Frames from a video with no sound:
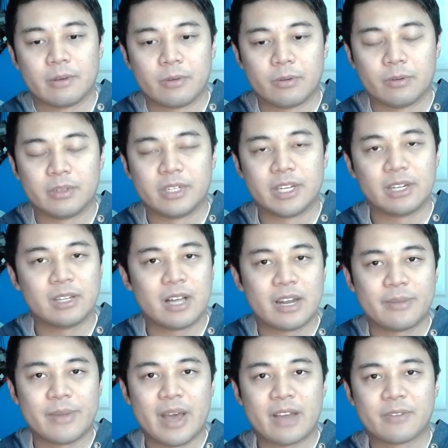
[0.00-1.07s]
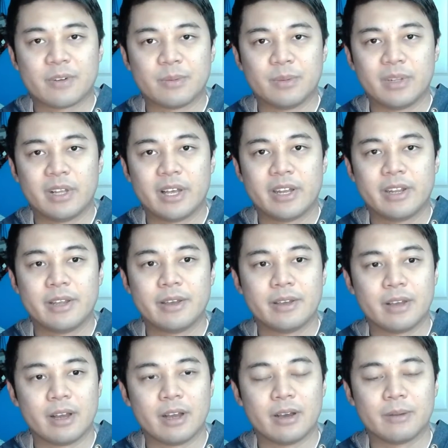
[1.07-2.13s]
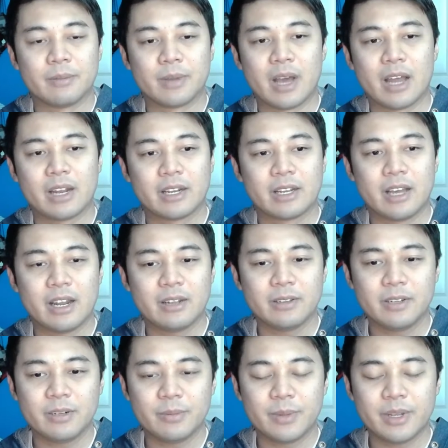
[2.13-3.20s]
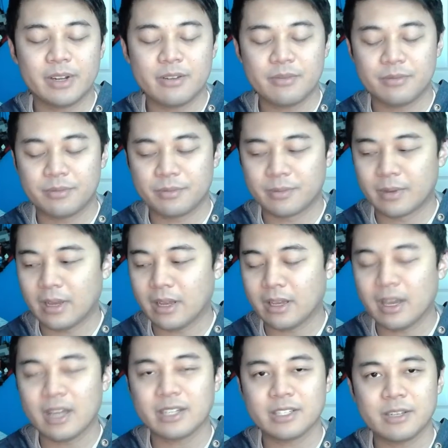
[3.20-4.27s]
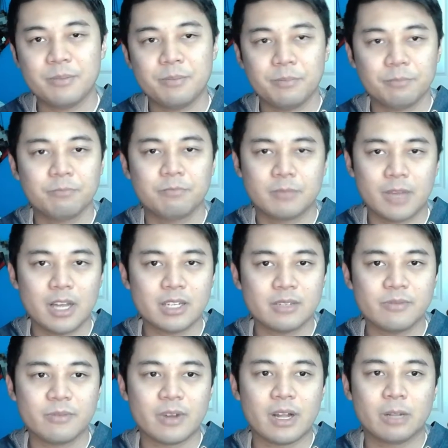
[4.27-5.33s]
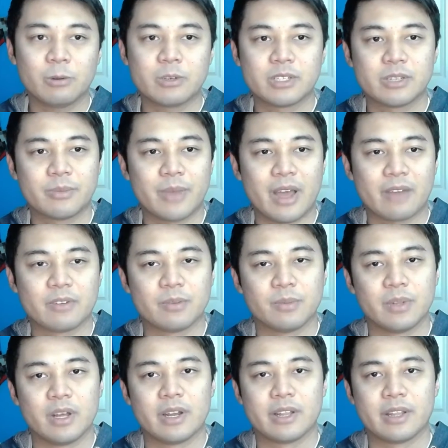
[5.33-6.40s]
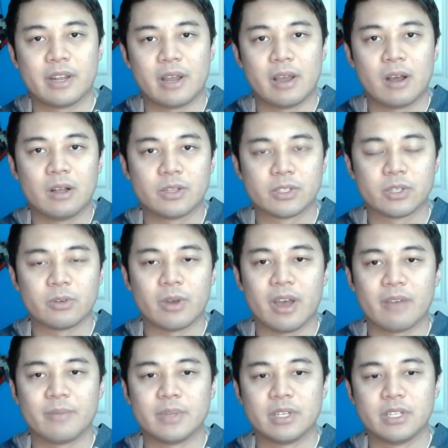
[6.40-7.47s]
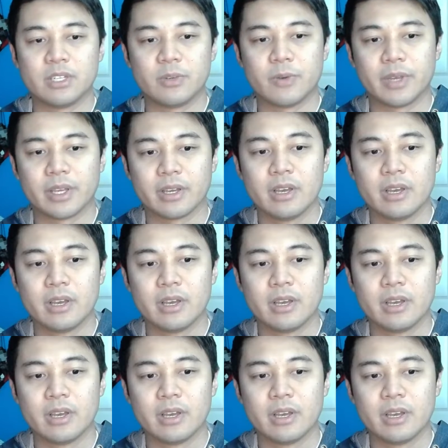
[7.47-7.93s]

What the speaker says: did a lot of Back for Blood. Got a little bit of got some followers in Back for Blood, and then I also have been doing